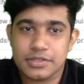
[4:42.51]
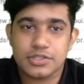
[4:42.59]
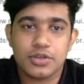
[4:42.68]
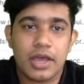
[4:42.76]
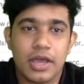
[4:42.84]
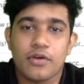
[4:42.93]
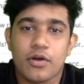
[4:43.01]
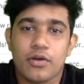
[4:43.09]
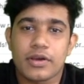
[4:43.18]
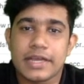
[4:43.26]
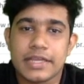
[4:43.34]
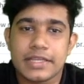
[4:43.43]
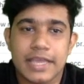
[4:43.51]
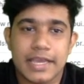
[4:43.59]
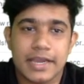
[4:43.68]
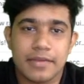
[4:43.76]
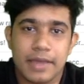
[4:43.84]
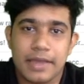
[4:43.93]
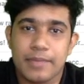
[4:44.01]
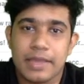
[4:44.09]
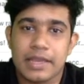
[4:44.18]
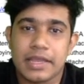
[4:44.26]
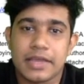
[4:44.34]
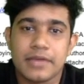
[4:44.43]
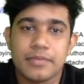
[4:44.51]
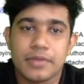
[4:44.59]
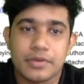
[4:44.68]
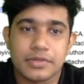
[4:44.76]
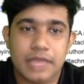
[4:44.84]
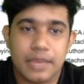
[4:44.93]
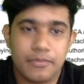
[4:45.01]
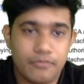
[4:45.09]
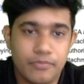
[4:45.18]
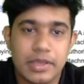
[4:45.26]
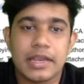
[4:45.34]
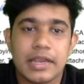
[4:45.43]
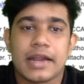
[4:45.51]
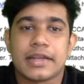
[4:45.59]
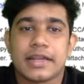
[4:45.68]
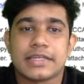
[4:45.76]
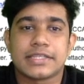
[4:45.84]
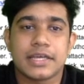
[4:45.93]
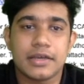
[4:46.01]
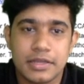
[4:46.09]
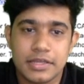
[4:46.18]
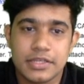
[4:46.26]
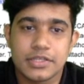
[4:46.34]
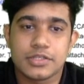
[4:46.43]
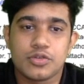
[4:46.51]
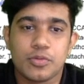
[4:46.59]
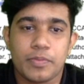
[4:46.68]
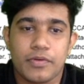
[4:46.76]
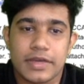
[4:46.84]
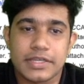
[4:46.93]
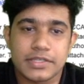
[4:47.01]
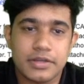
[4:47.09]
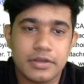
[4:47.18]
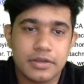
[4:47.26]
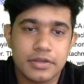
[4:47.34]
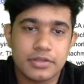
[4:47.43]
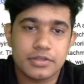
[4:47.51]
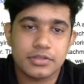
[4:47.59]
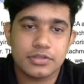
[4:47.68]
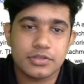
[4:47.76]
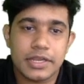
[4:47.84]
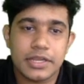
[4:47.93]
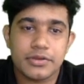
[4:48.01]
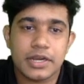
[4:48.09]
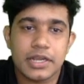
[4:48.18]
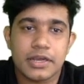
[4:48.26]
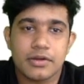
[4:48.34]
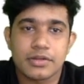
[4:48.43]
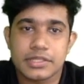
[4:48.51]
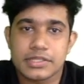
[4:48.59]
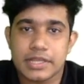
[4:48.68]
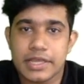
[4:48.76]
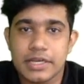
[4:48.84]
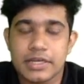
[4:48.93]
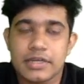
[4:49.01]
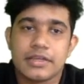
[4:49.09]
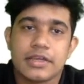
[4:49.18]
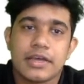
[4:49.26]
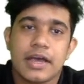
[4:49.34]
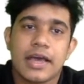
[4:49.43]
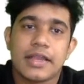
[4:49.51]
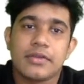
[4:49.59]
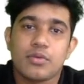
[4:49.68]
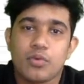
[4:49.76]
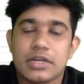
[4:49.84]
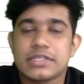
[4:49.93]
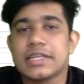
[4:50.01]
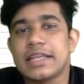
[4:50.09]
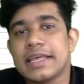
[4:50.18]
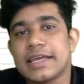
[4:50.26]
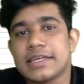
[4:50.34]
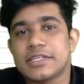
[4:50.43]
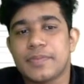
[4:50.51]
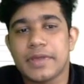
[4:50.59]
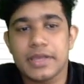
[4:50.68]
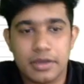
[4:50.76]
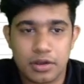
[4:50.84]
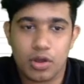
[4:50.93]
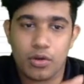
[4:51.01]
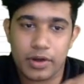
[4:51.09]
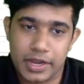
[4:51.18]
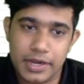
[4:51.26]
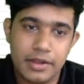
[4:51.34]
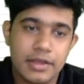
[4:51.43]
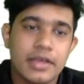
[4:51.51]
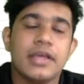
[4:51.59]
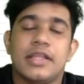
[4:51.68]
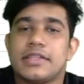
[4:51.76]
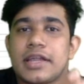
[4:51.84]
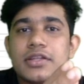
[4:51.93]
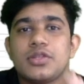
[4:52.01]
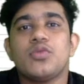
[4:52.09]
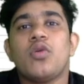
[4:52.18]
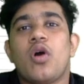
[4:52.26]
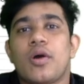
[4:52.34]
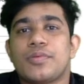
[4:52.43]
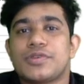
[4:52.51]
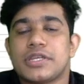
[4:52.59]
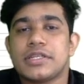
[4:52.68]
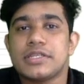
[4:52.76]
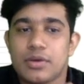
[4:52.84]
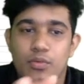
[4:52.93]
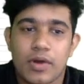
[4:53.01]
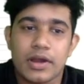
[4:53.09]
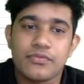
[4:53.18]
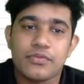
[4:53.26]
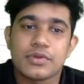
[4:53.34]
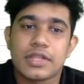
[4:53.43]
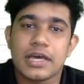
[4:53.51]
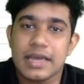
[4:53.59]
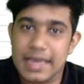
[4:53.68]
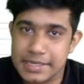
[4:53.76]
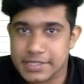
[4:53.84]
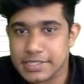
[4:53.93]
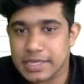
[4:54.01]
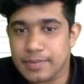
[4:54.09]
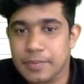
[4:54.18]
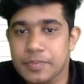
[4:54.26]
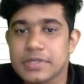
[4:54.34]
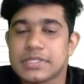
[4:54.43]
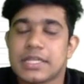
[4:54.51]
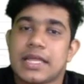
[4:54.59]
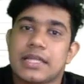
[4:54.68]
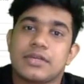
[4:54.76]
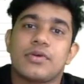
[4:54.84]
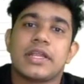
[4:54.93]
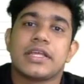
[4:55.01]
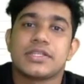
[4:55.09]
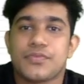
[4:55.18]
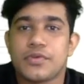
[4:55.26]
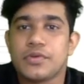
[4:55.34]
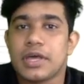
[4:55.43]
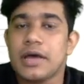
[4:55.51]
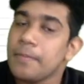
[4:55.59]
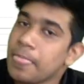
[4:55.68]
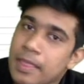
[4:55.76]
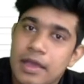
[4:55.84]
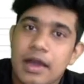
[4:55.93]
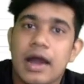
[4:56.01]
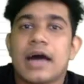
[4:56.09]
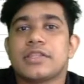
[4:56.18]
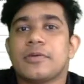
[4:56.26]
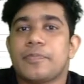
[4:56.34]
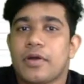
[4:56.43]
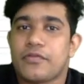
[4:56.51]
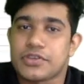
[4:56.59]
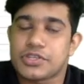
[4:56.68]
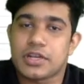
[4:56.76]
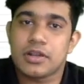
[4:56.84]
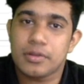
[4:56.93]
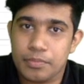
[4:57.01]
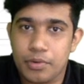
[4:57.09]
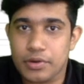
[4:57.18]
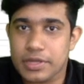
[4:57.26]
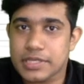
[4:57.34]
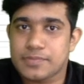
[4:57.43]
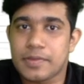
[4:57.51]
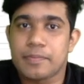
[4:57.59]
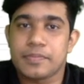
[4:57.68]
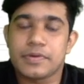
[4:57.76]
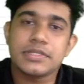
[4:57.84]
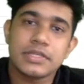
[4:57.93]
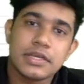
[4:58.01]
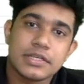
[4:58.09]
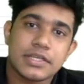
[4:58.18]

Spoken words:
So I have already taken my mail here because I have been added as the supervisor. So I need to click on this link. And once the link is being loaded, there are two options, one for the ACCA members and the other one is for the other professional bodies members.